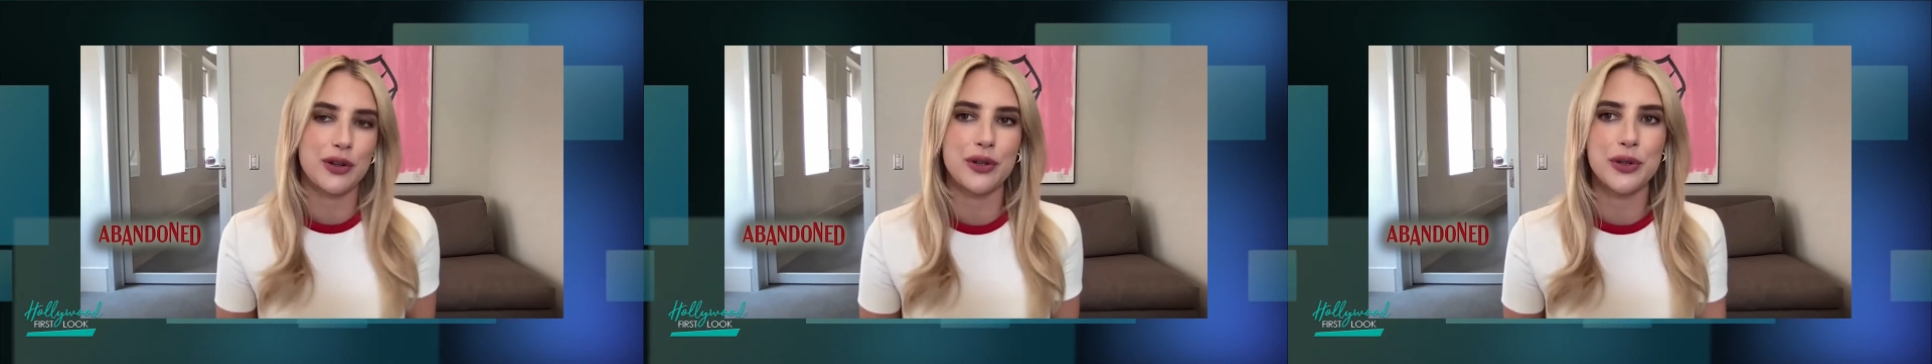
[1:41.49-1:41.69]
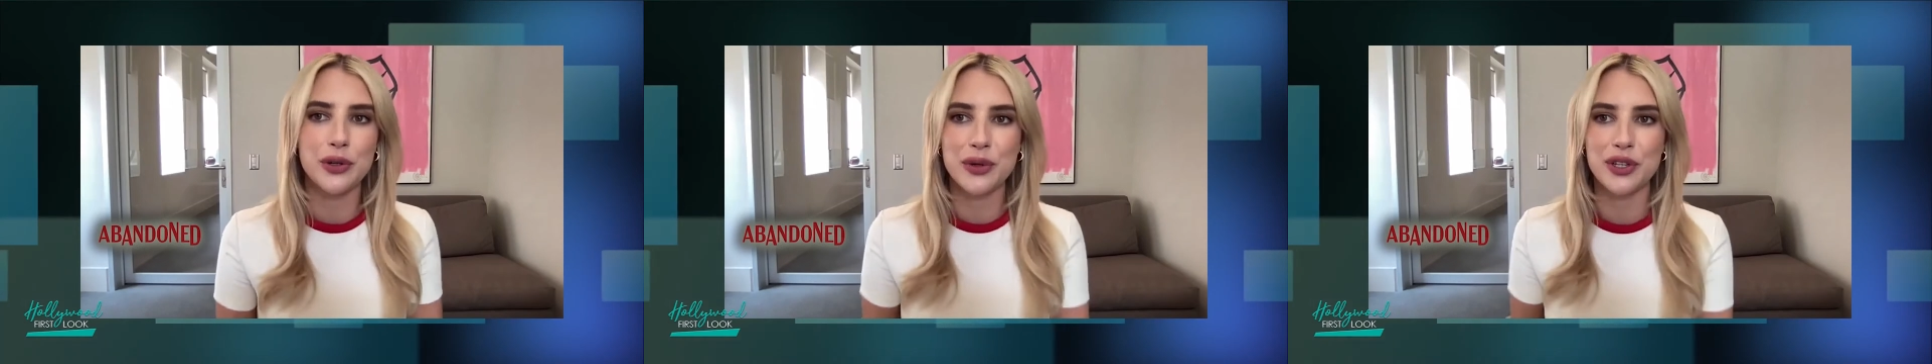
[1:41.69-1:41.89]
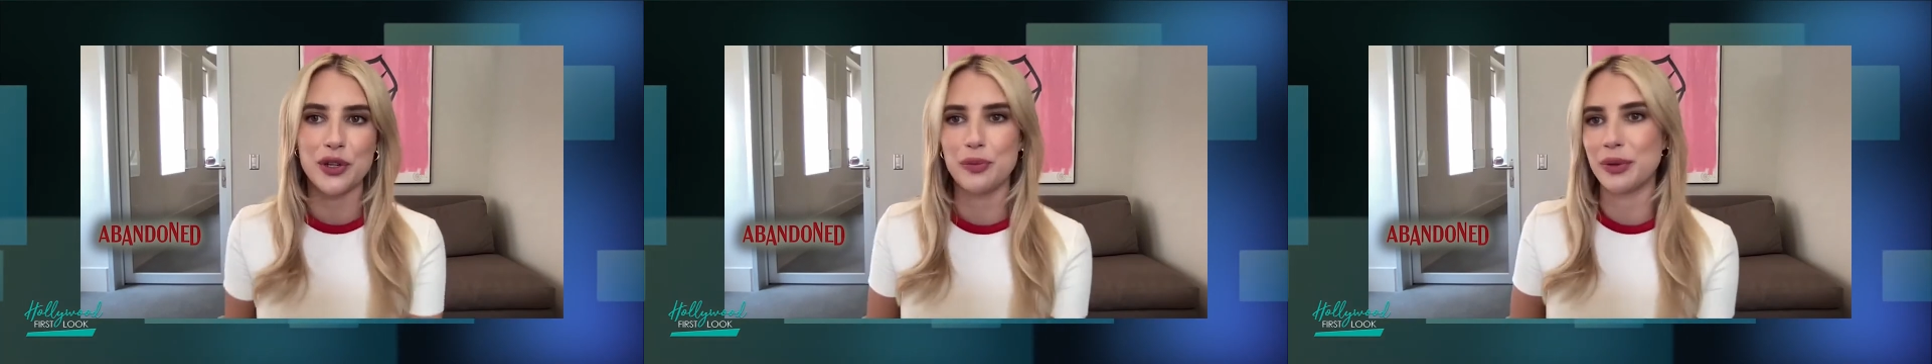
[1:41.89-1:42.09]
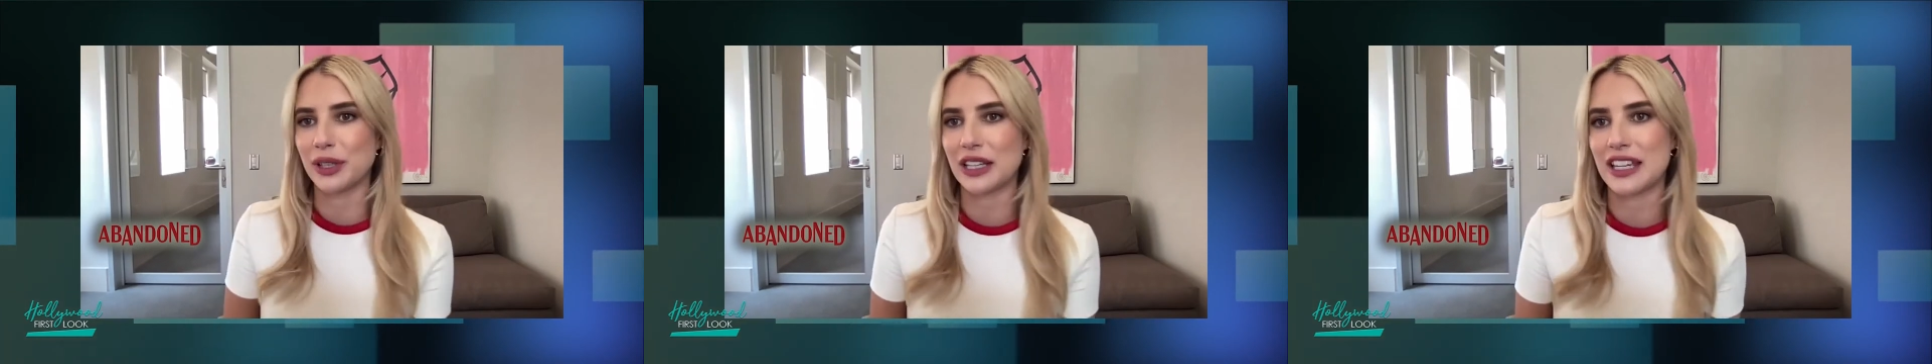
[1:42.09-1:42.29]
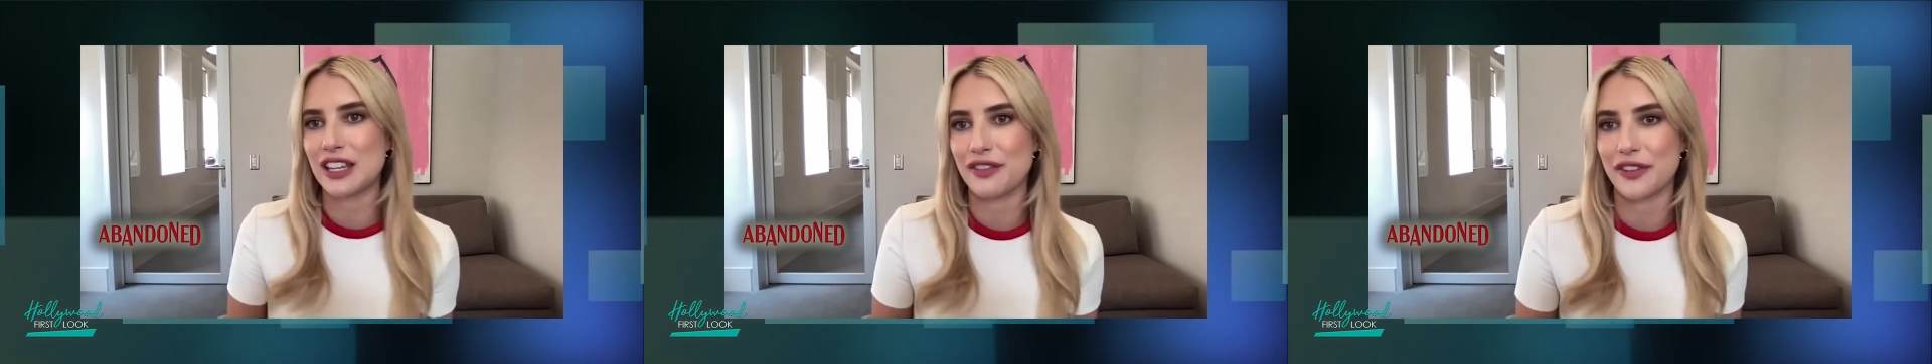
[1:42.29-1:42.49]
who you
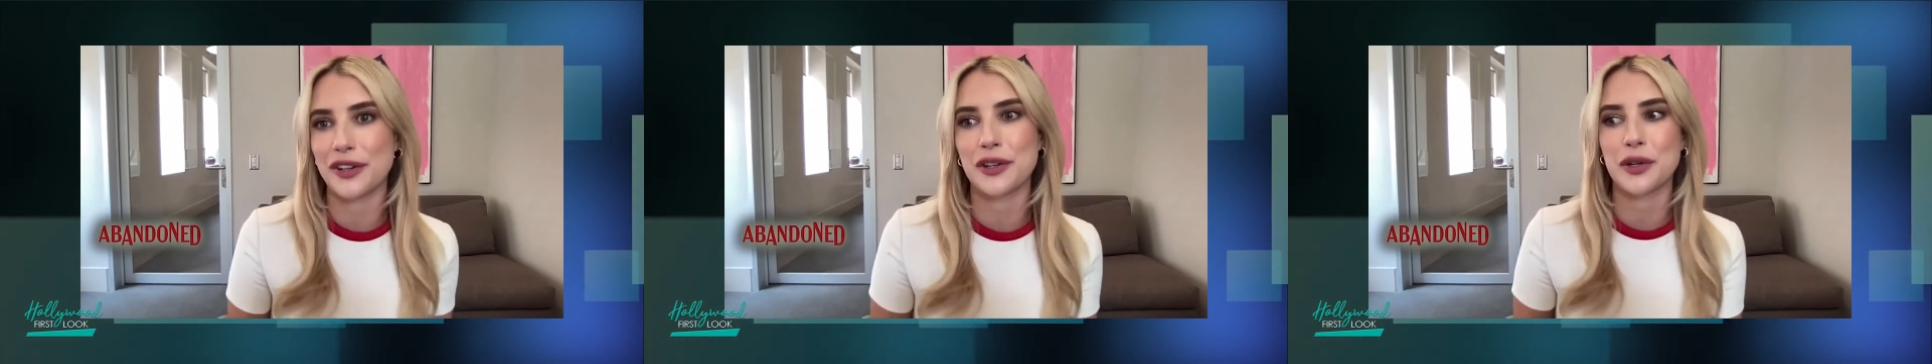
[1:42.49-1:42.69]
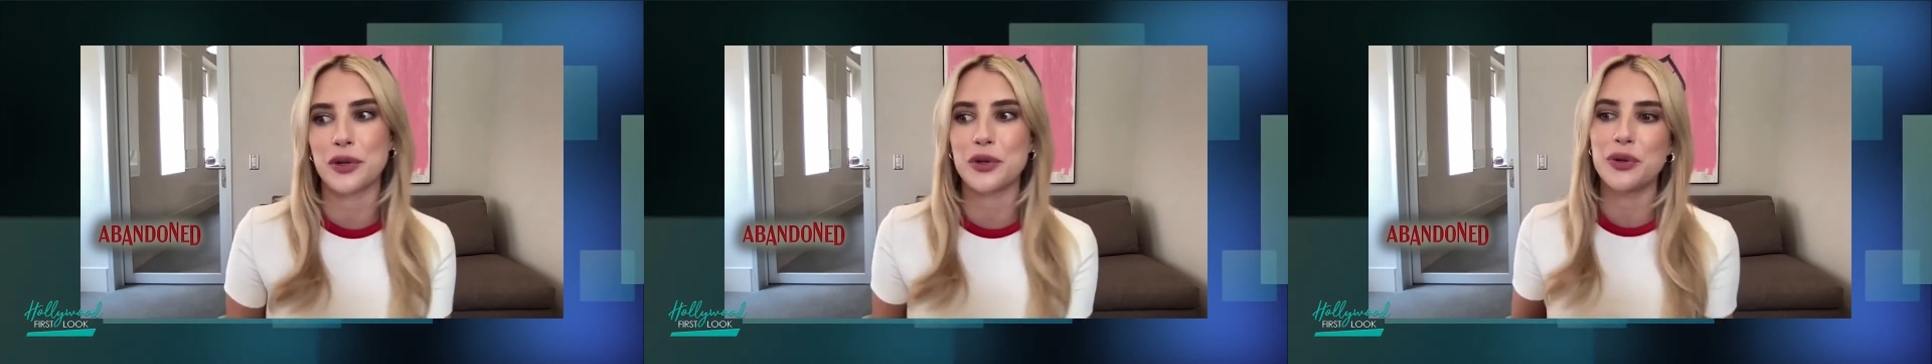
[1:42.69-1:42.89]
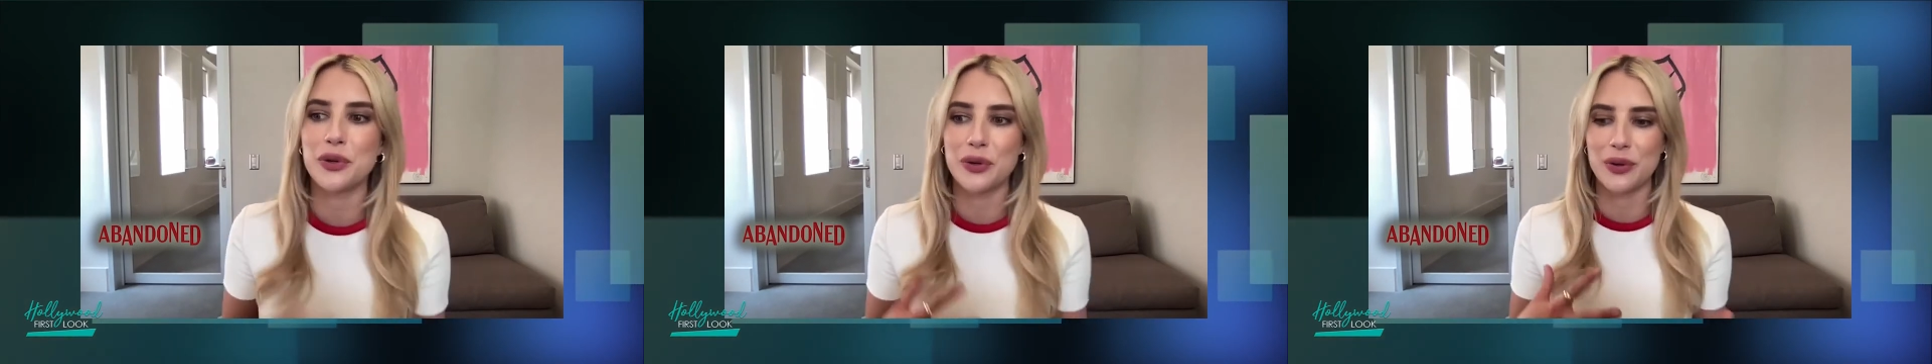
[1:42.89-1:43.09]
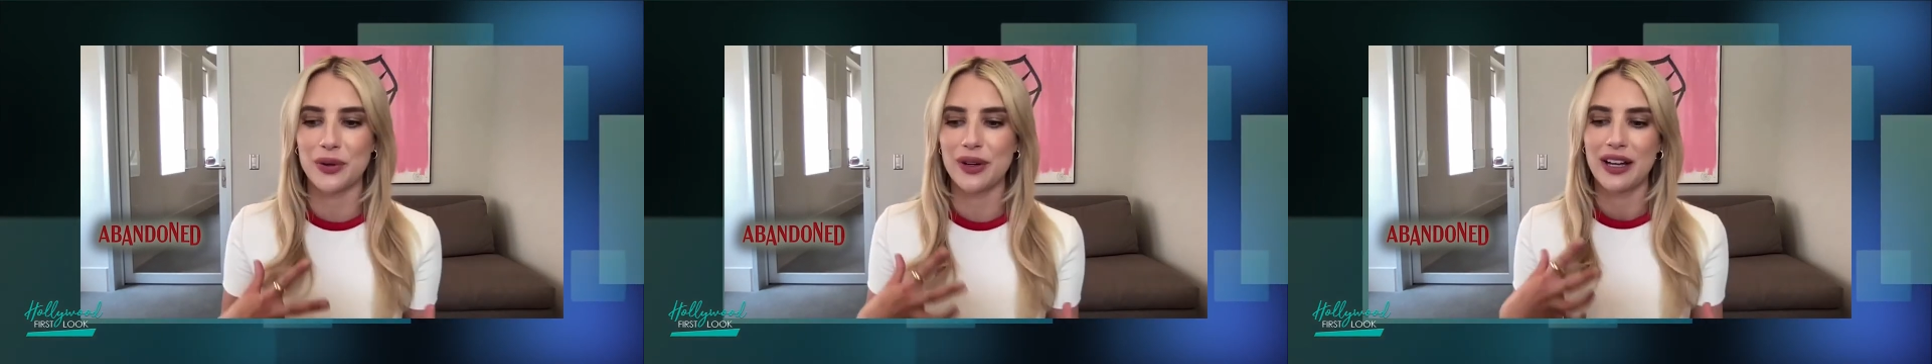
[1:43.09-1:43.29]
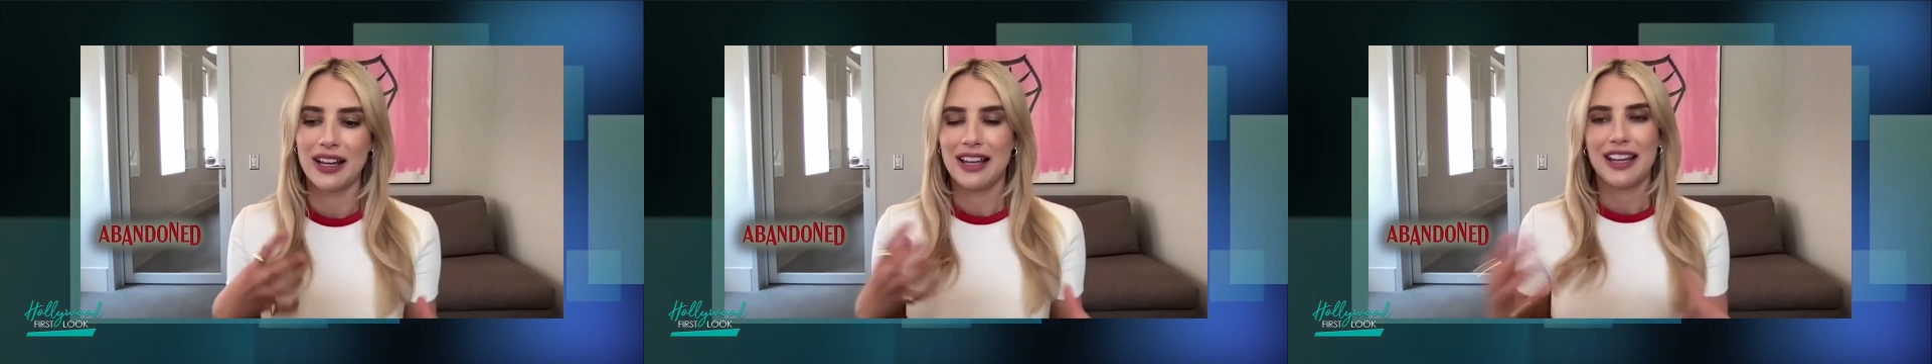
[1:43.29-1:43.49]
believe and who,